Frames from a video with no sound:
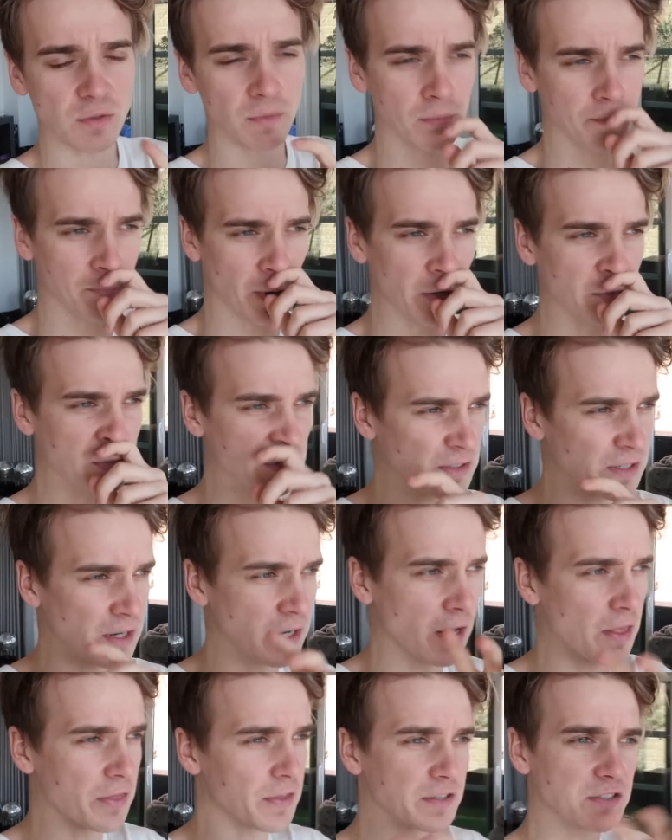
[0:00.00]
Someone posted
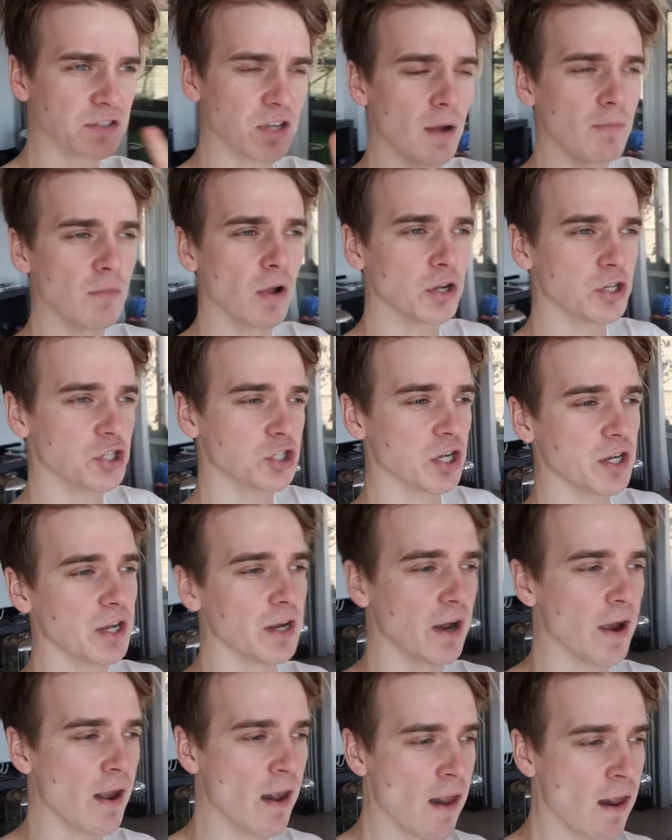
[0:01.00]
like this time last
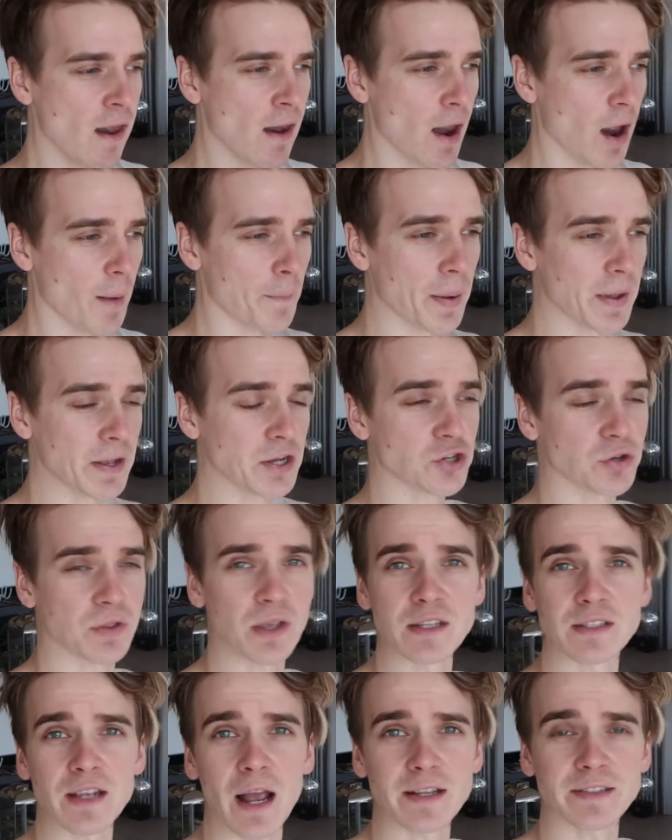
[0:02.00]
year a picture in
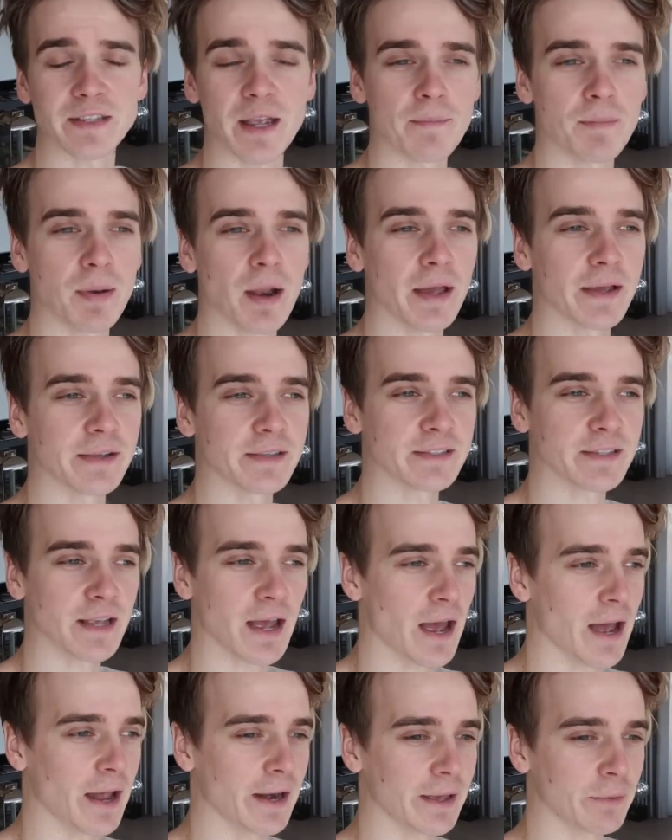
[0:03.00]
the exact same place
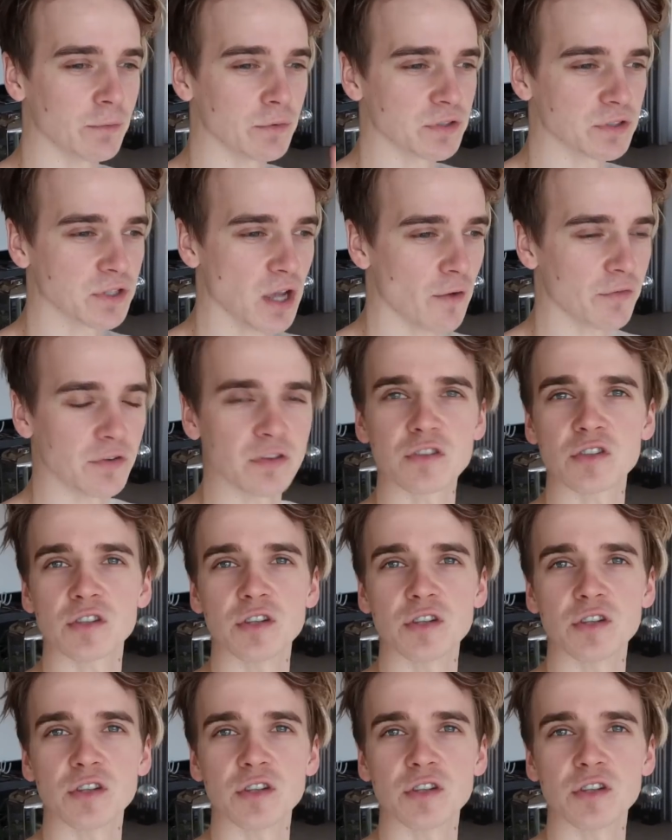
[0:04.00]
and it was covered in